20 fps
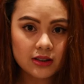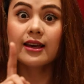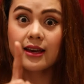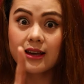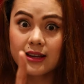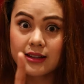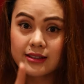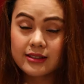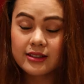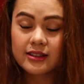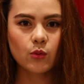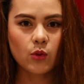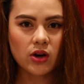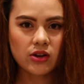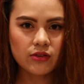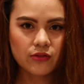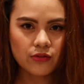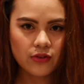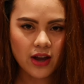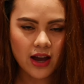And
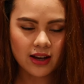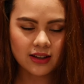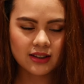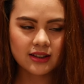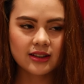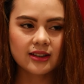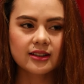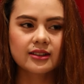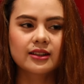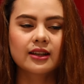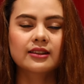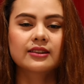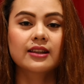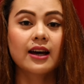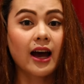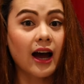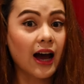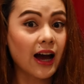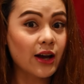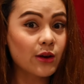one fact that
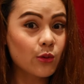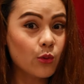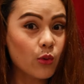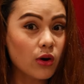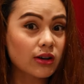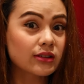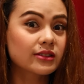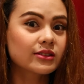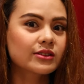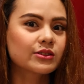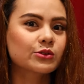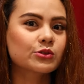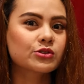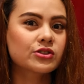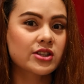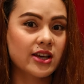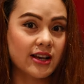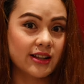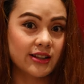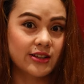I want to
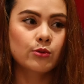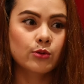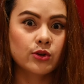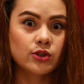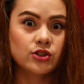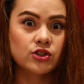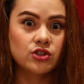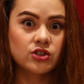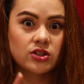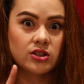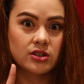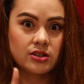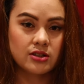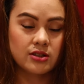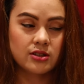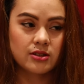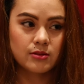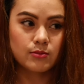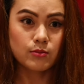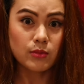tell, which
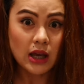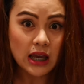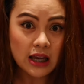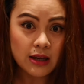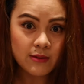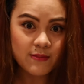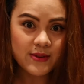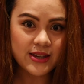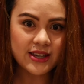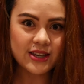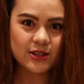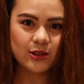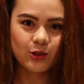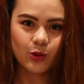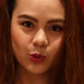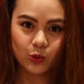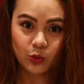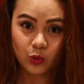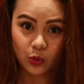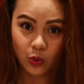is maybe you
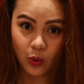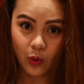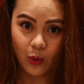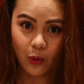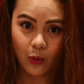don't know